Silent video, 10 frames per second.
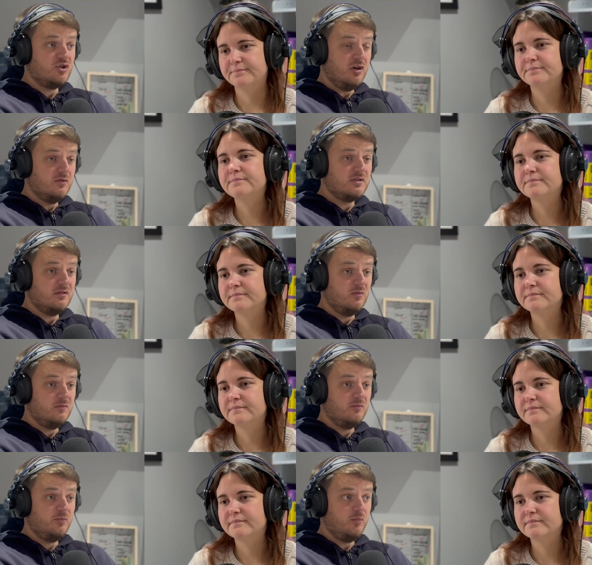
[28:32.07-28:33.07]
Speaker 1: shows that
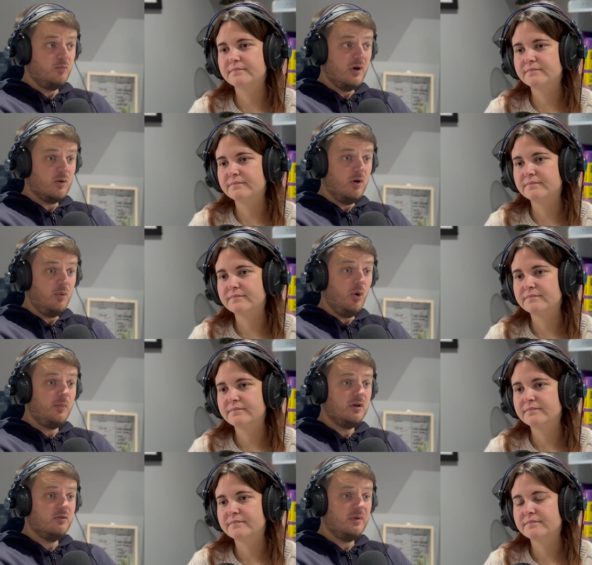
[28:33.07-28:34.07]
we're quite
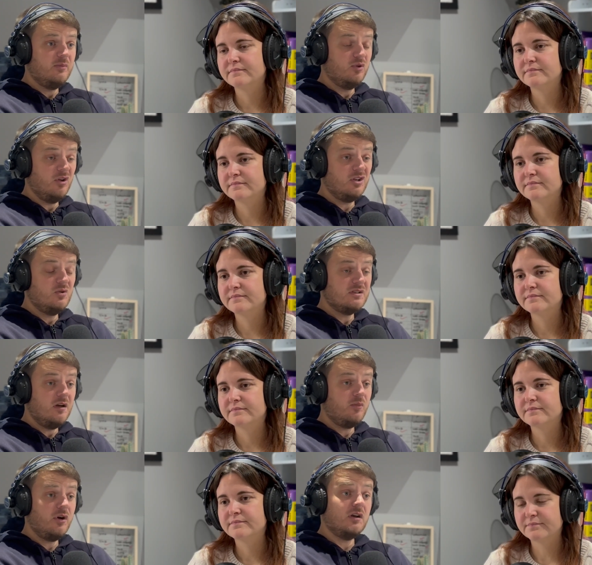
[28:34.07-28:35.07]
popular and people like using
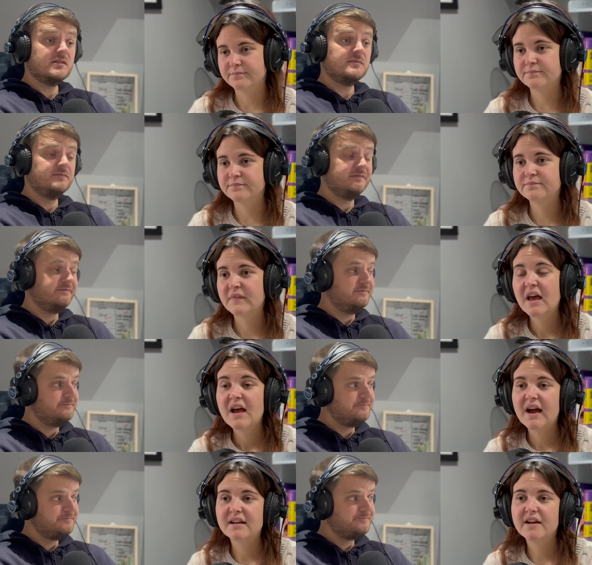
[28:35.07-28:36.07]
our
Speaker 2: products. Mm-hmm.
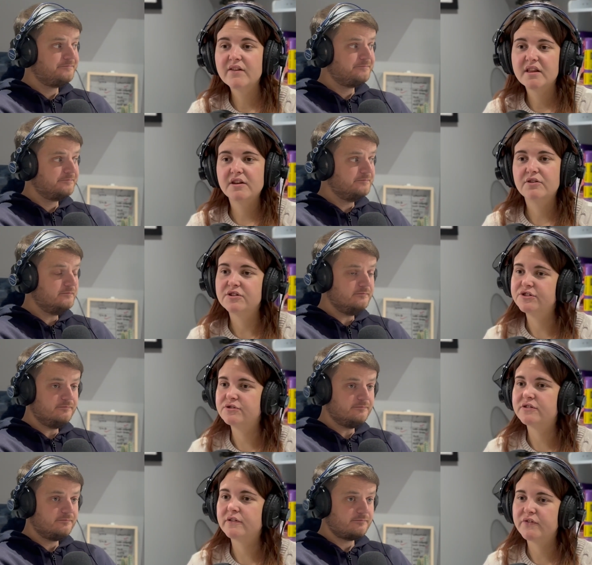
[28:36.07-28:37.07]
And another thing you can use
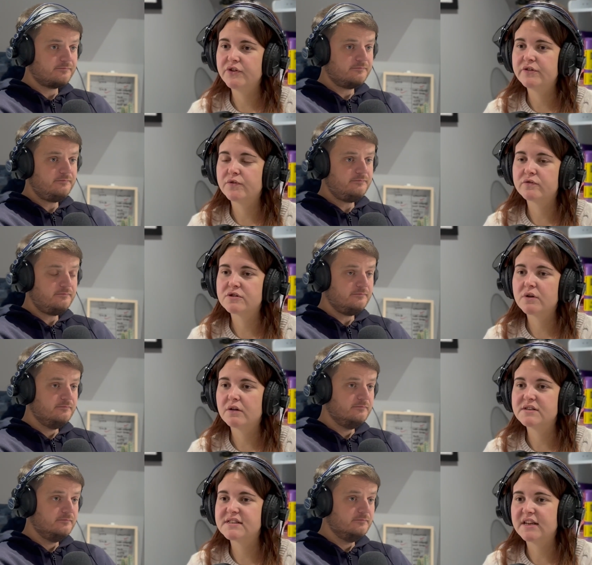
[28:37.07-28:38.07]
the reviews for as well
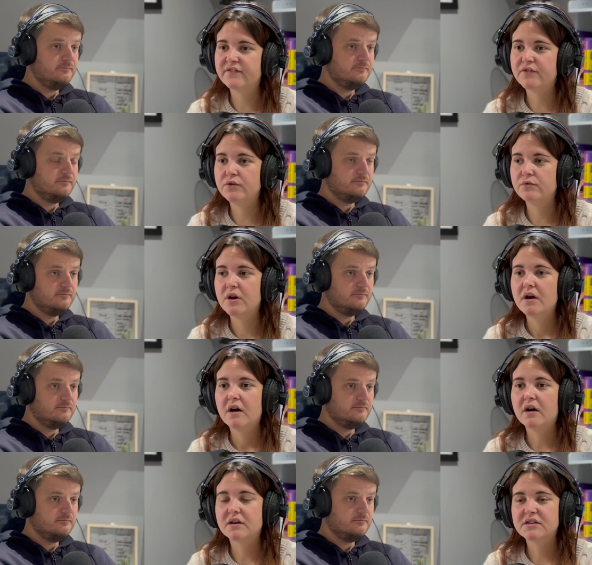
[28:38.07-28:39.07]
is if you
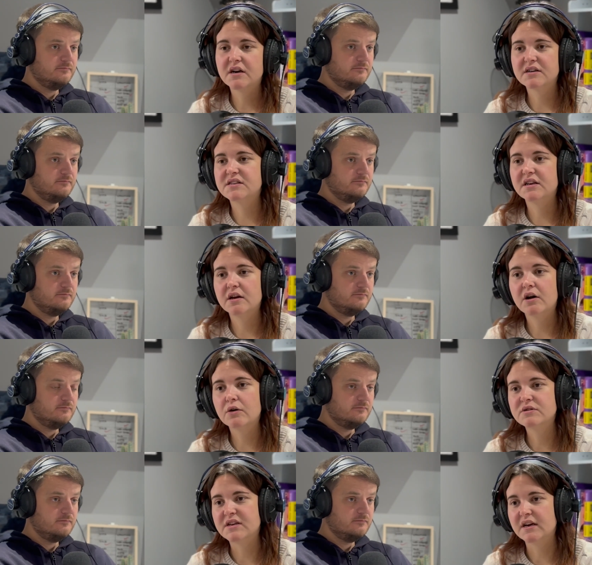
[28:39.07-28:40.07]
are targeting
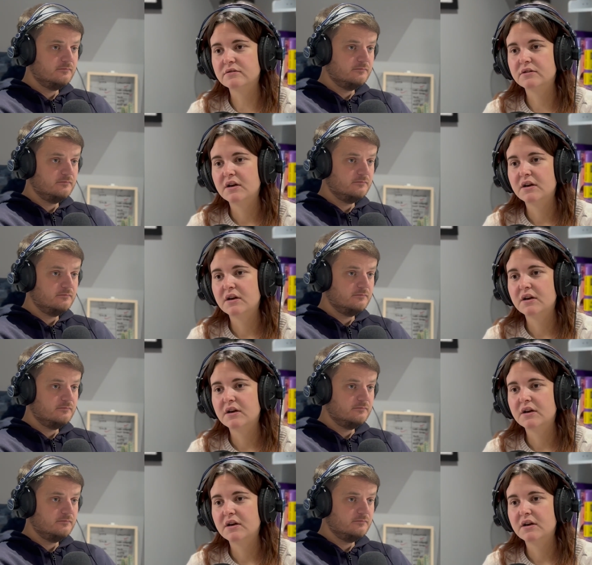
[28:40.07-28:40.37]
wholesale,